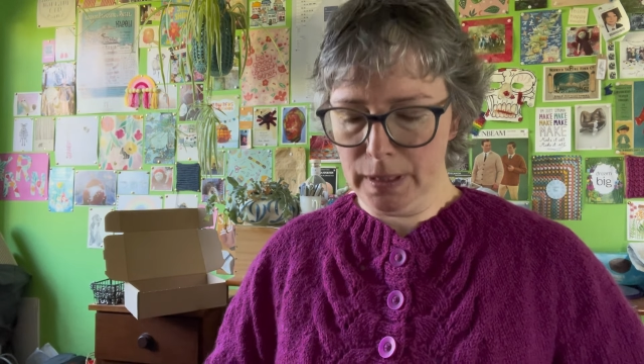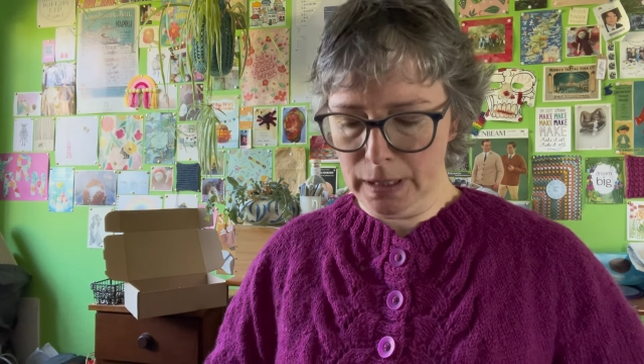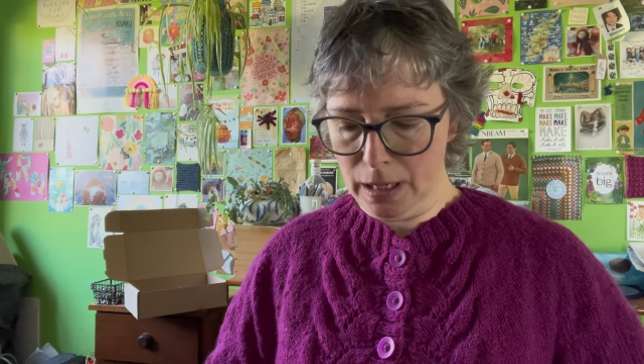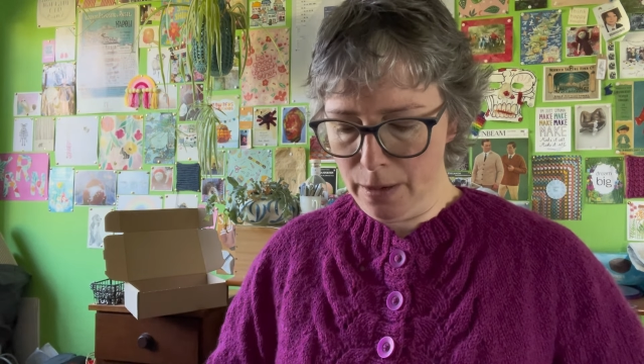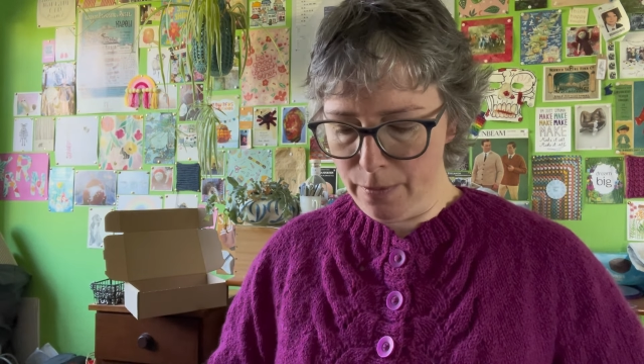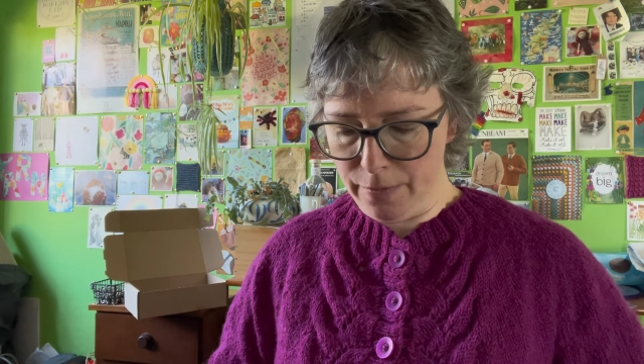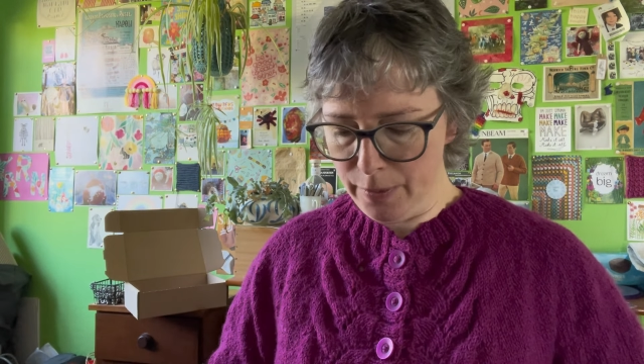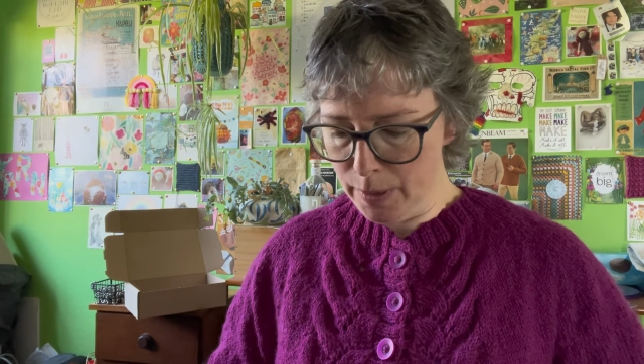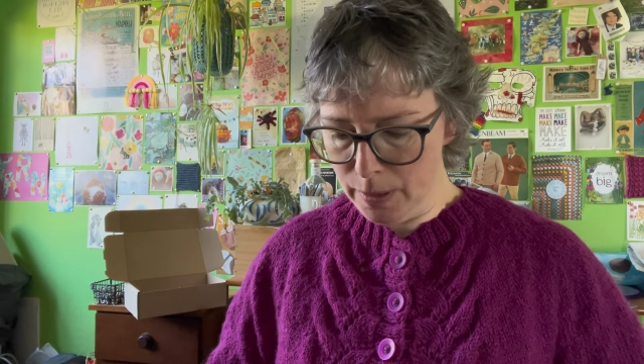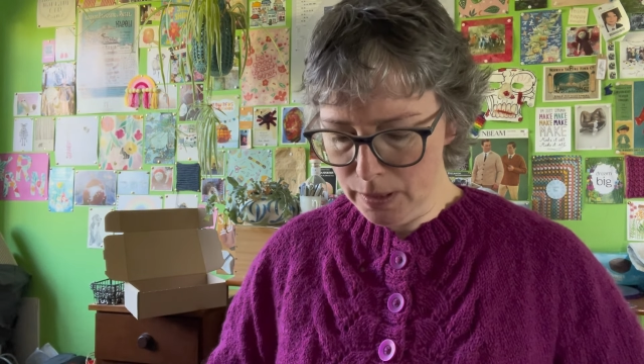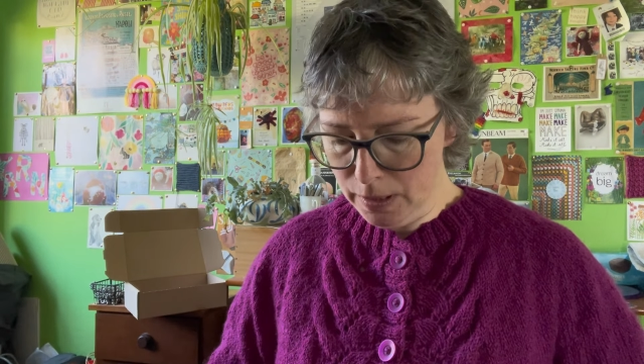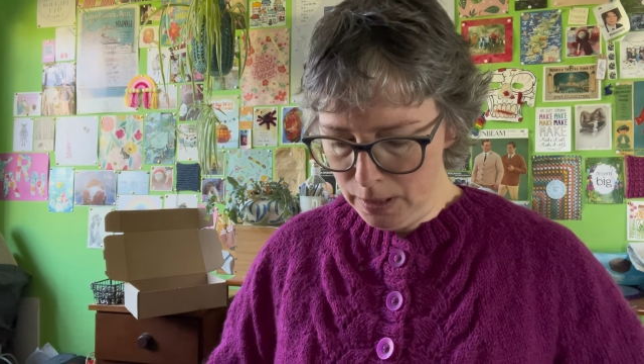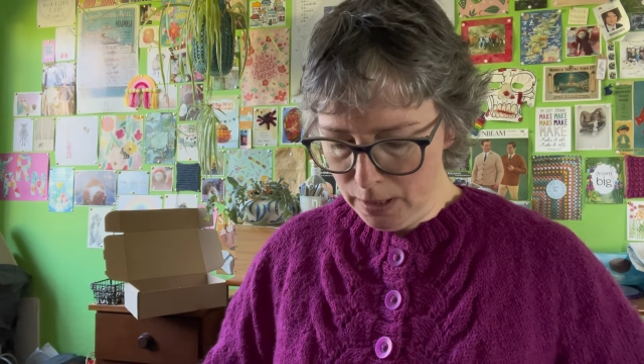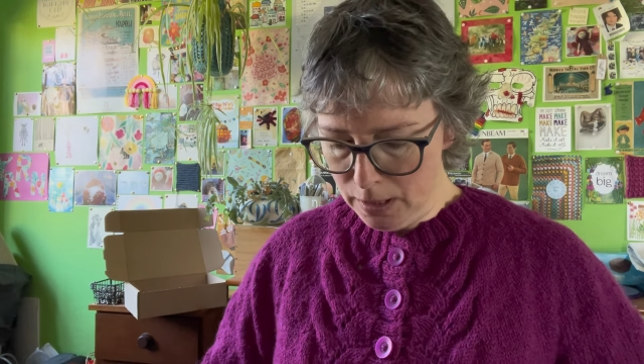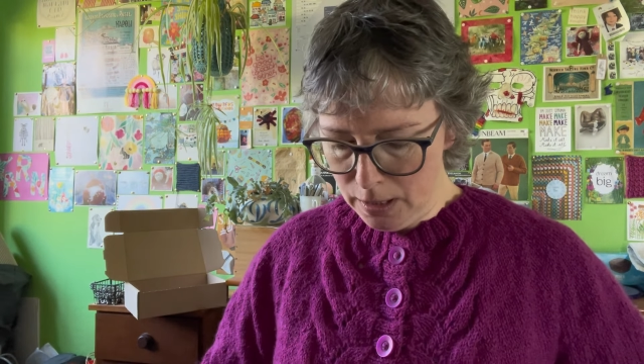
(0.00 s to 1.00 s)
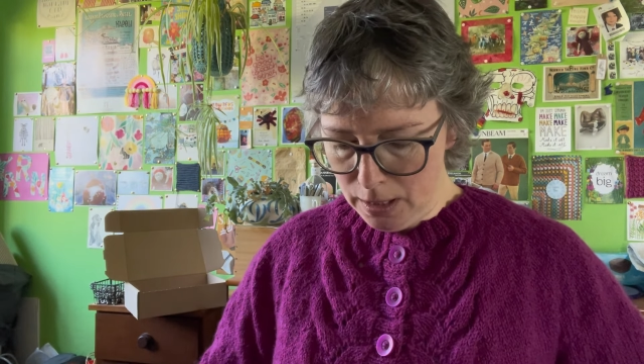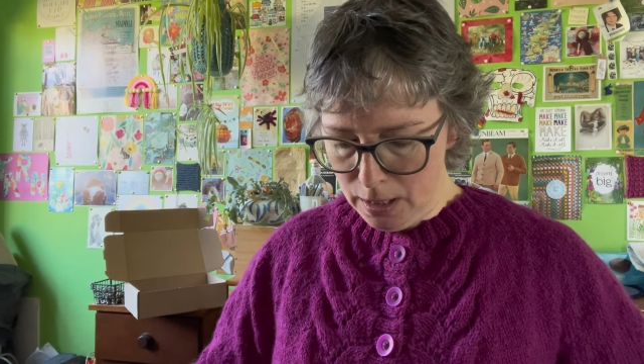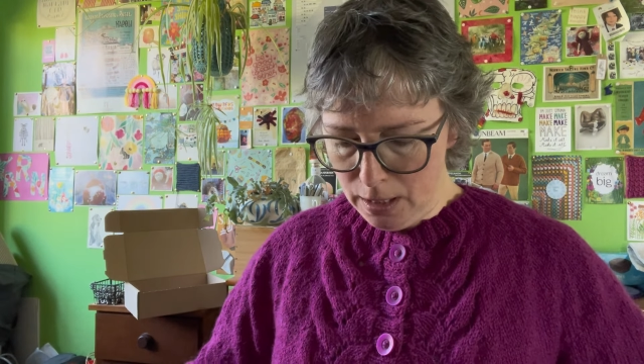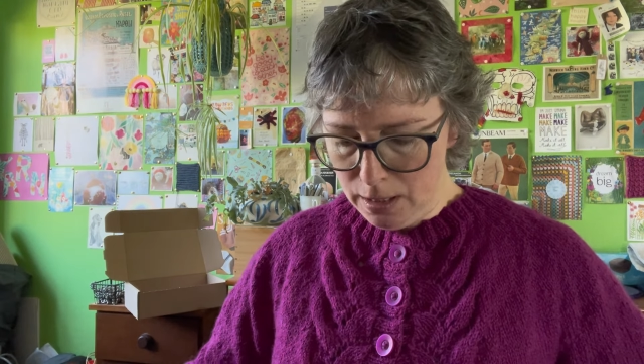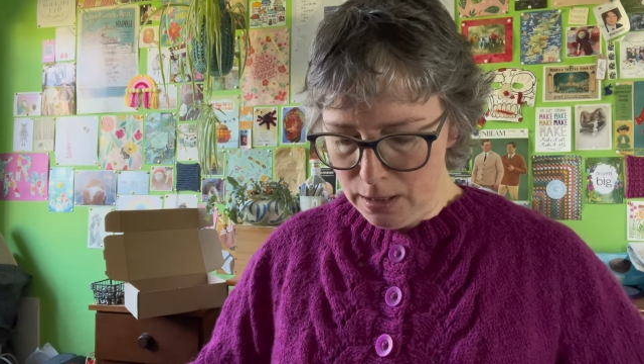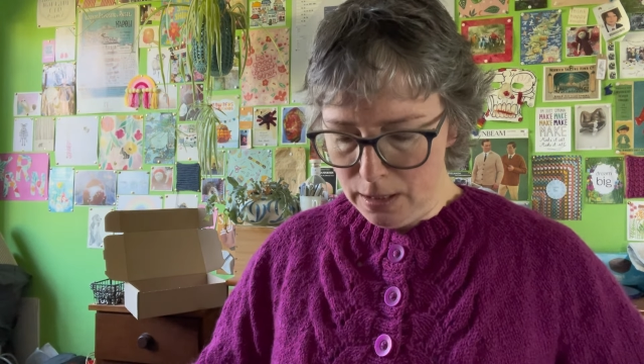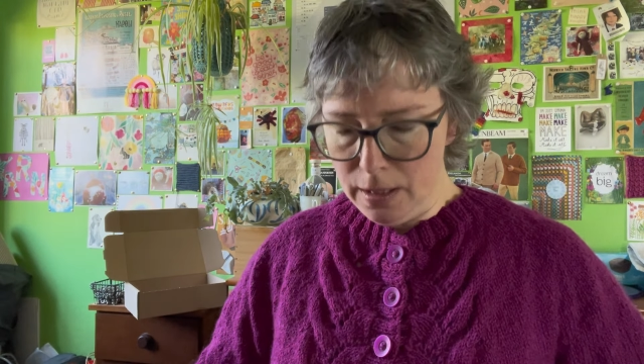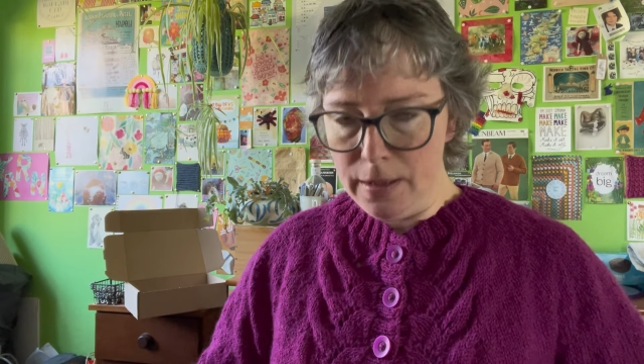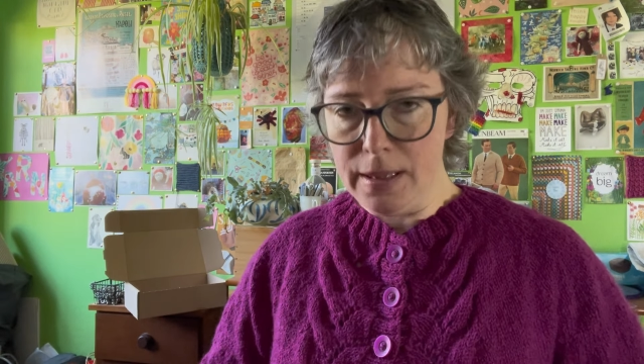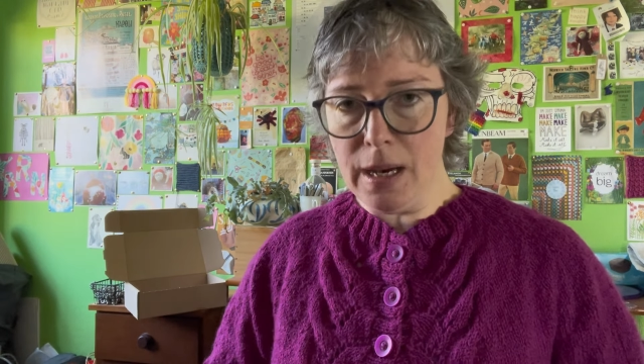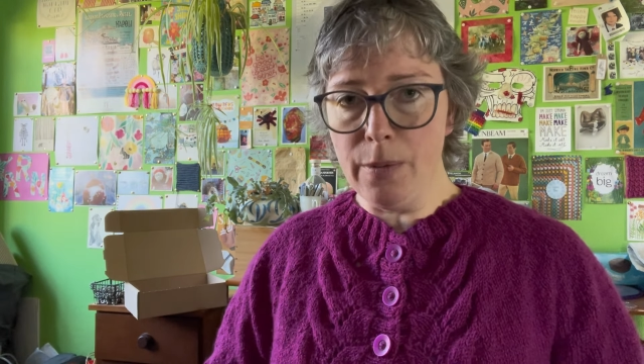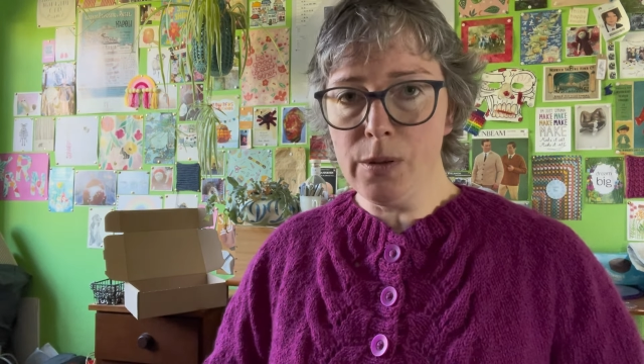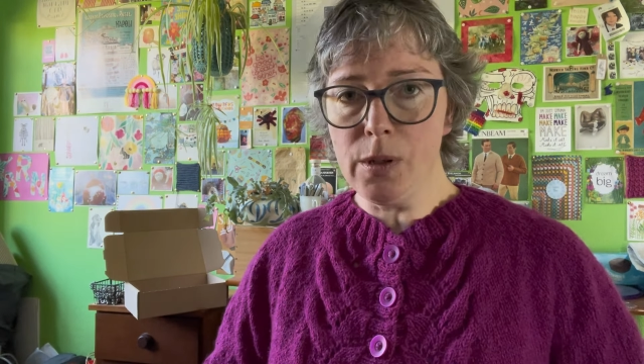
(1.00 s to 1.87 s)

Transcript: However, that was